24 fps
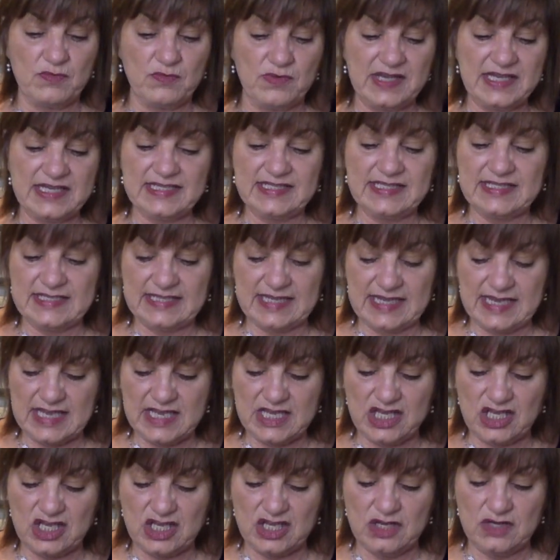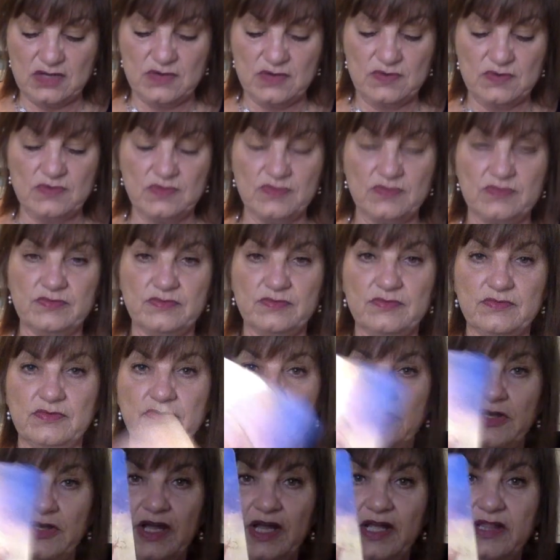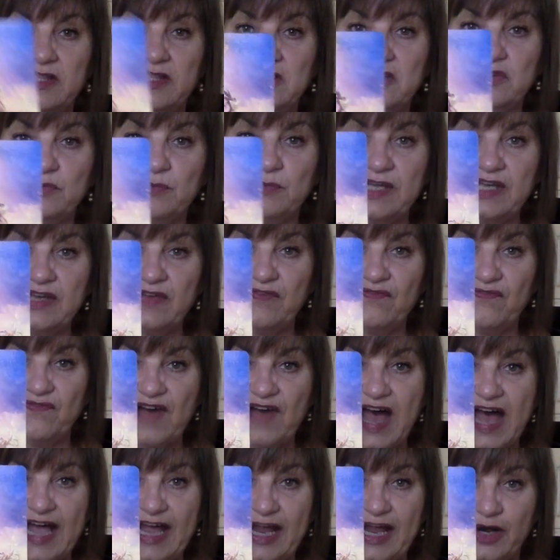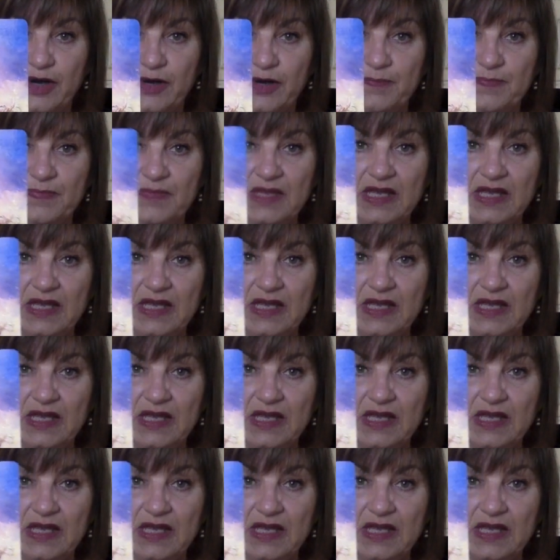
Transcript: we see you in the Three of Fire.